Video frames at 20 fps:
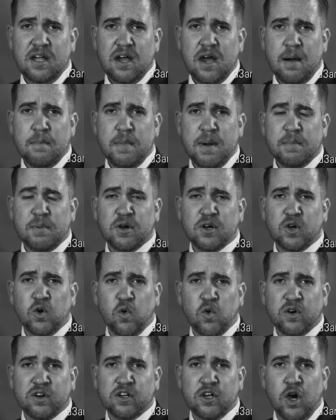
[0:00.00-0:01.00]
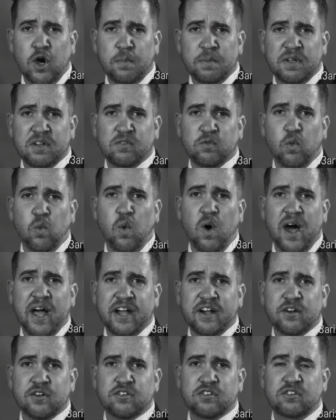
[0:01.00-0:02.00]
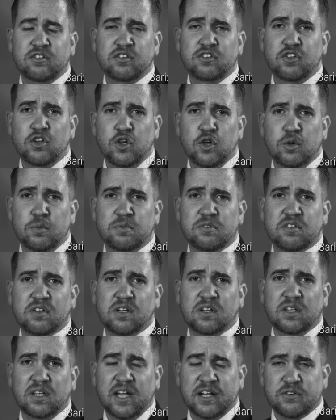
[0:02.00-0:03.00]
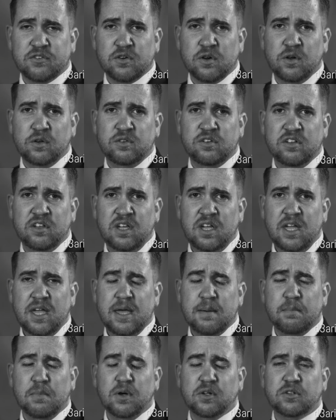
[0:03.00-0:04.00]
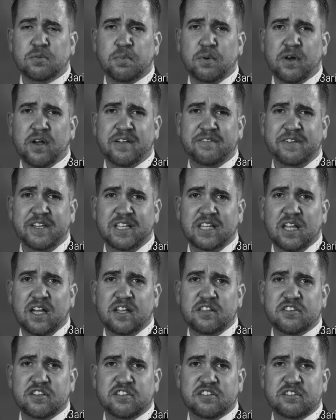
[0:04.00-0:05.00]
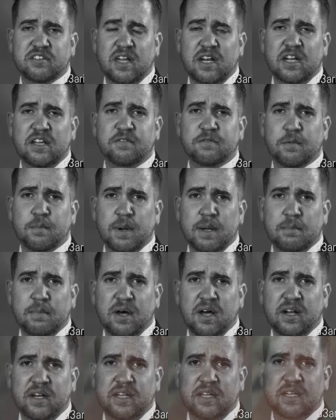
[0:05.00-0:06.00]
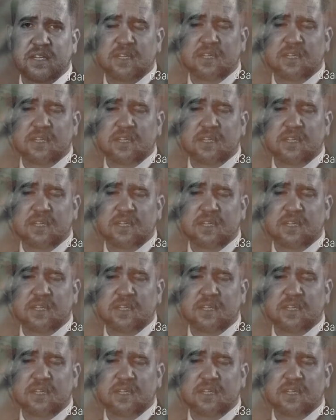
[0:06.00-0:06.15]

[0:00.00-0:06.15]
I remember a cornucopia of wires, tubes, electrodes, and multiple IV lines extending from my body.